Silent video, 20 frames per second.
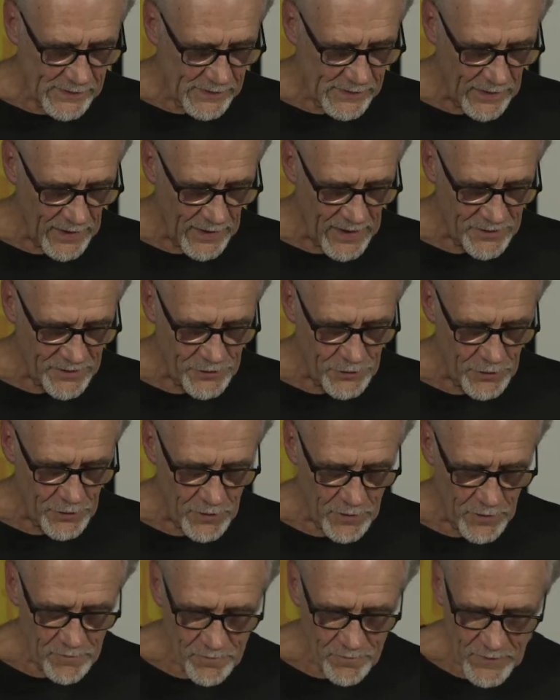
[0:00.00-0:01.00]
Last
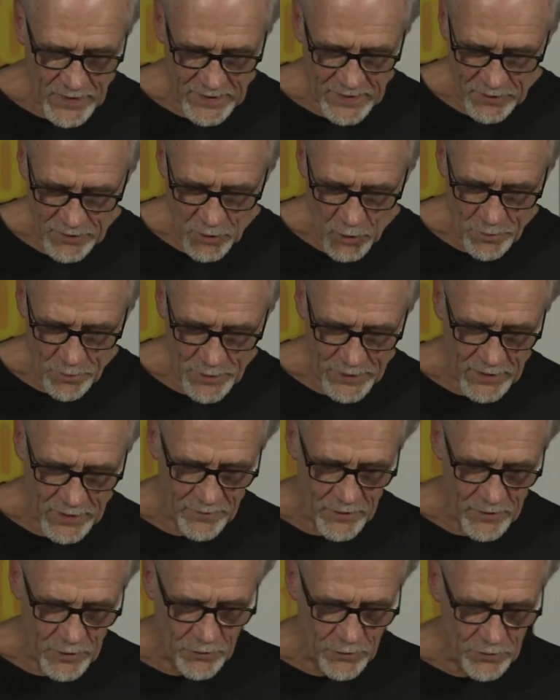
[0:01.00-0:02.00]
year, as the opening
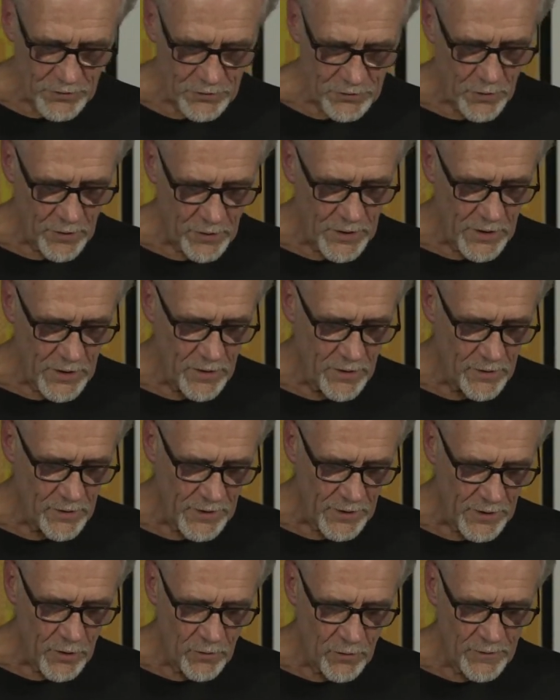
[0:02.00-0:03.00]
of the new store neared,
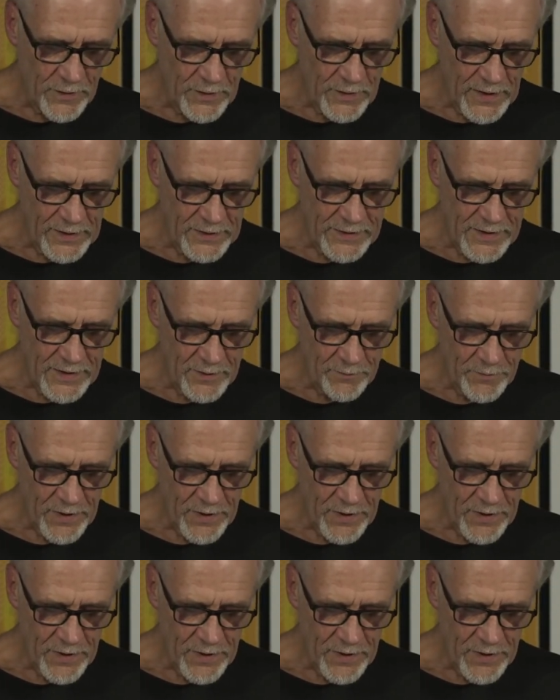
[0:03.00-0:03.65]
the COVID-19